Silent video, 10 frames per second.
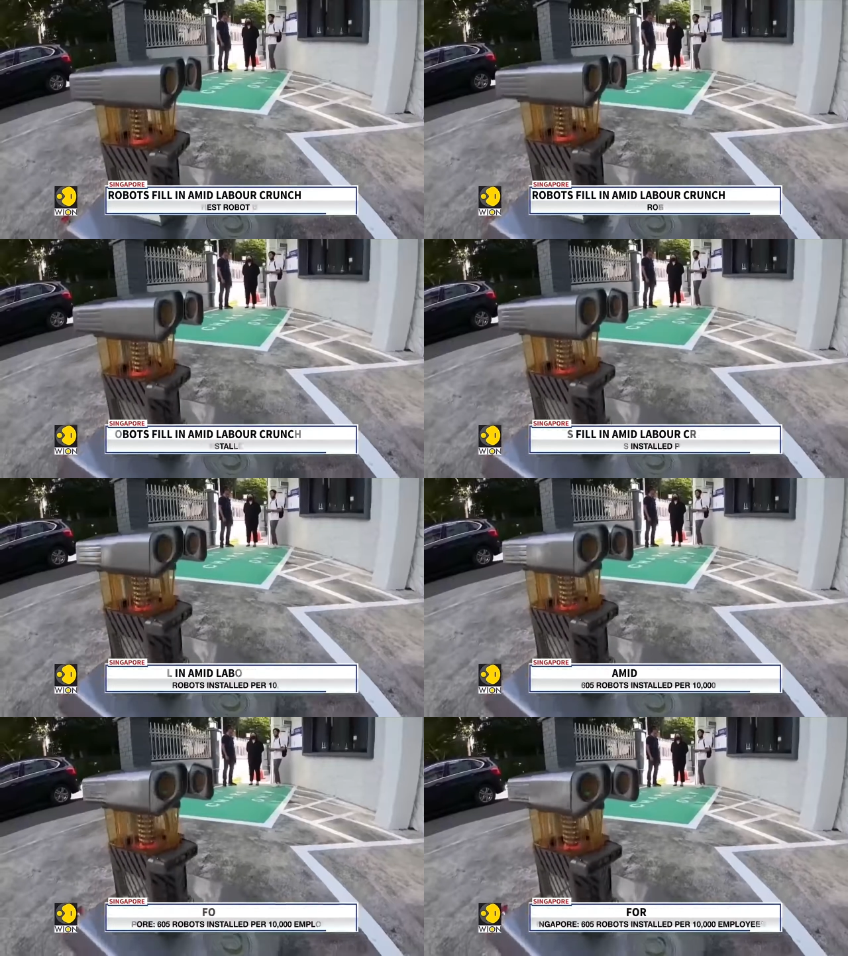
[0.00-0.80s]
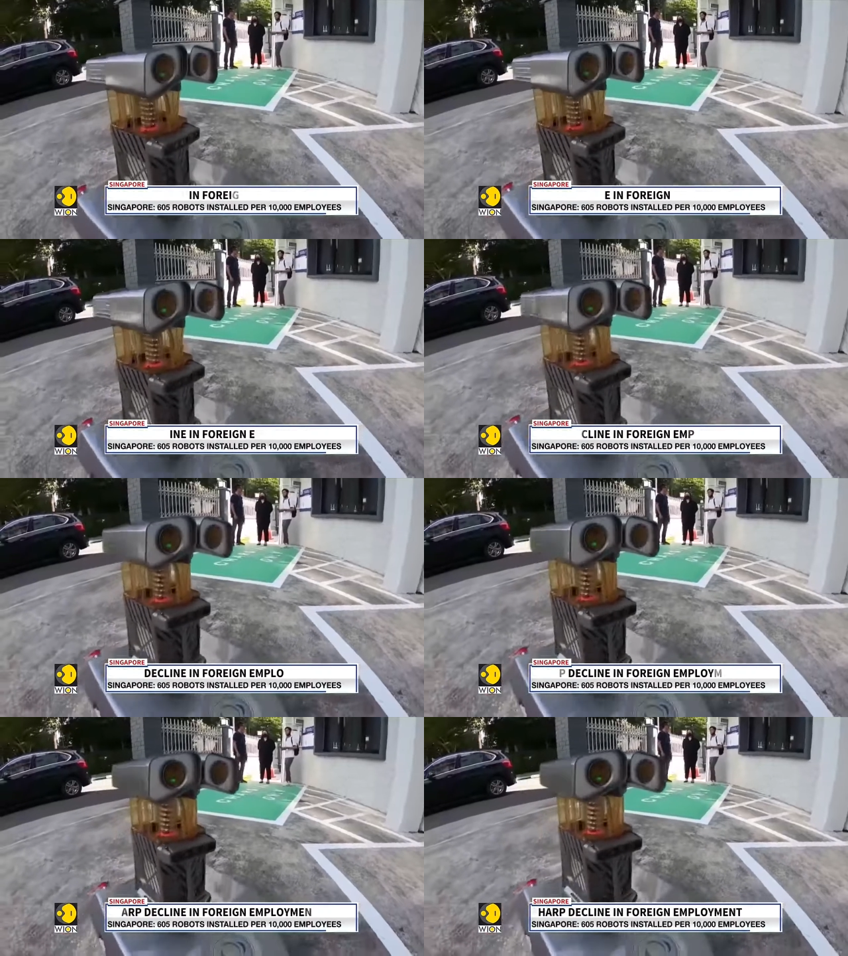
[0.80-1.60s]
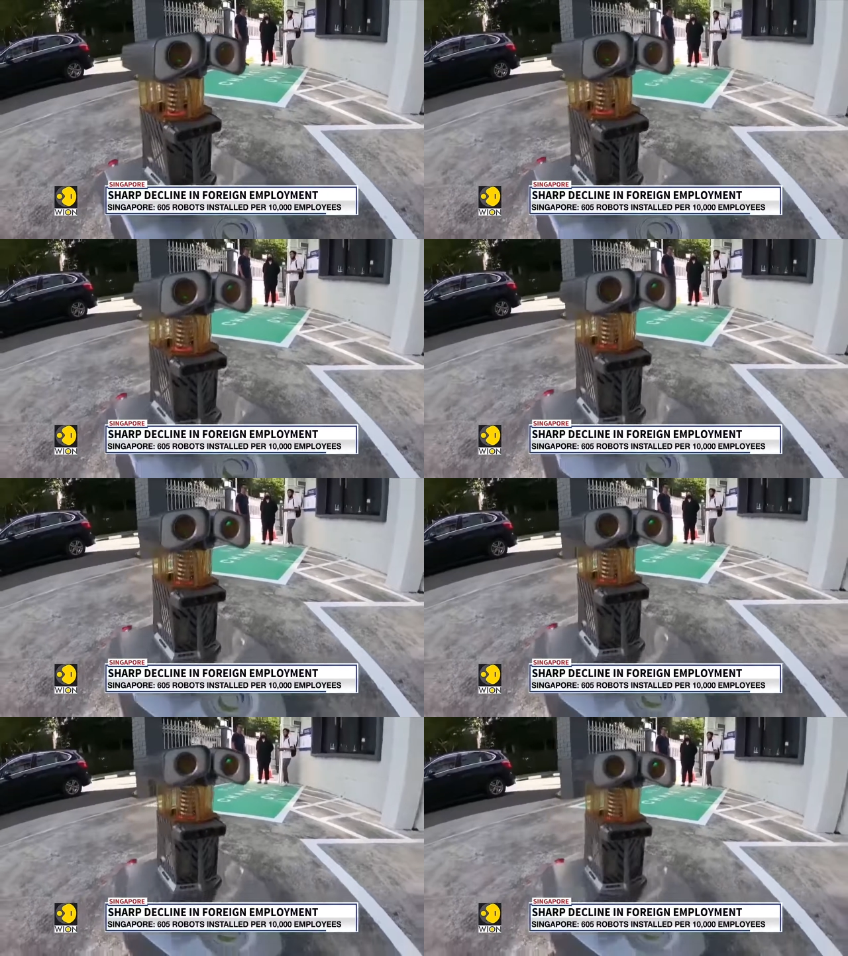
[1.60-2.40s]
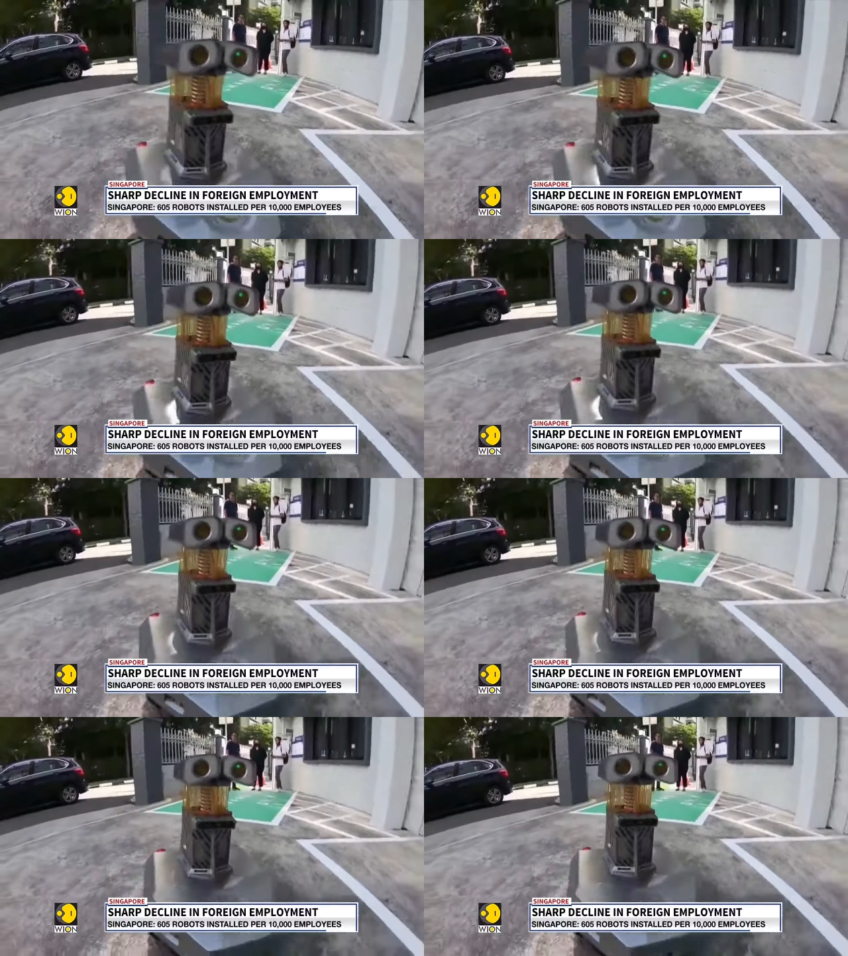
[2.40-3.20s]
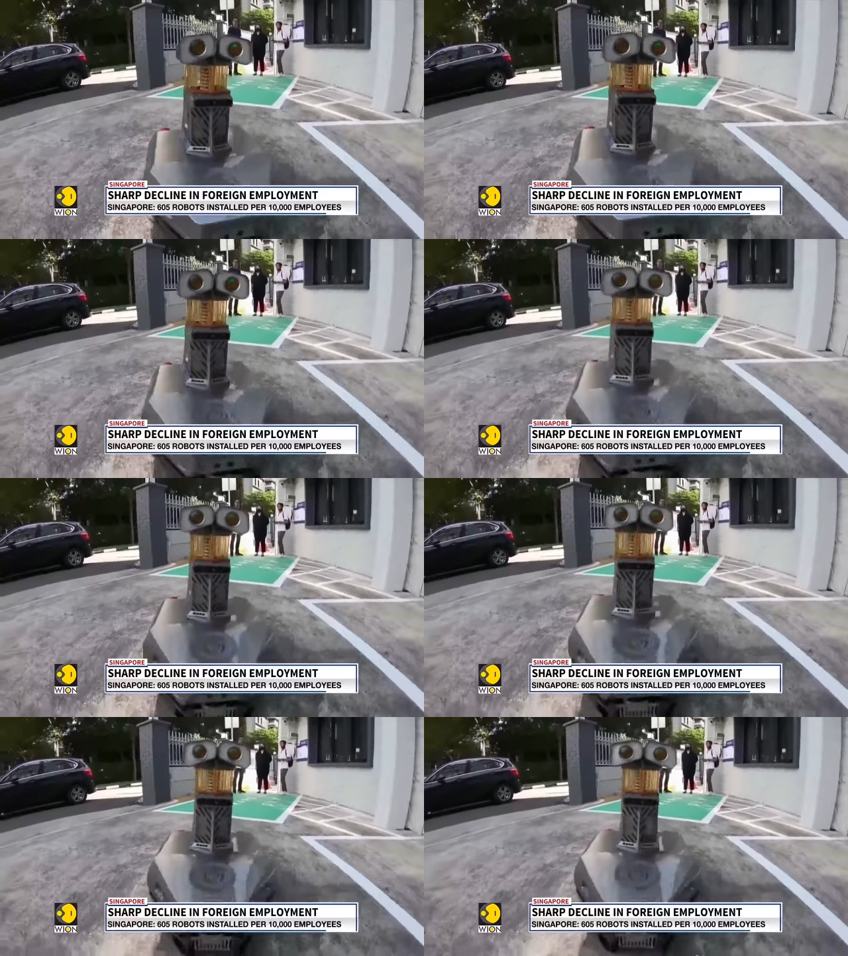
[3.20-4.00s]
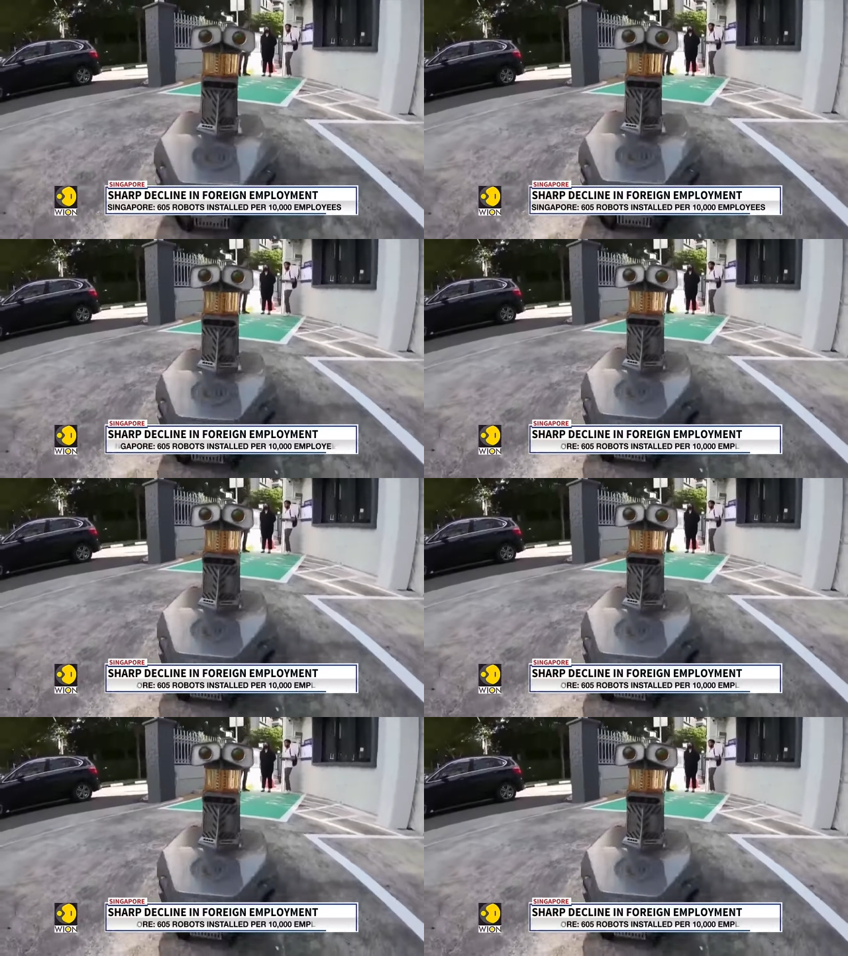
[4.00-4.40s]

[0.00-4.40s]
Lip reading: (no speaker visible)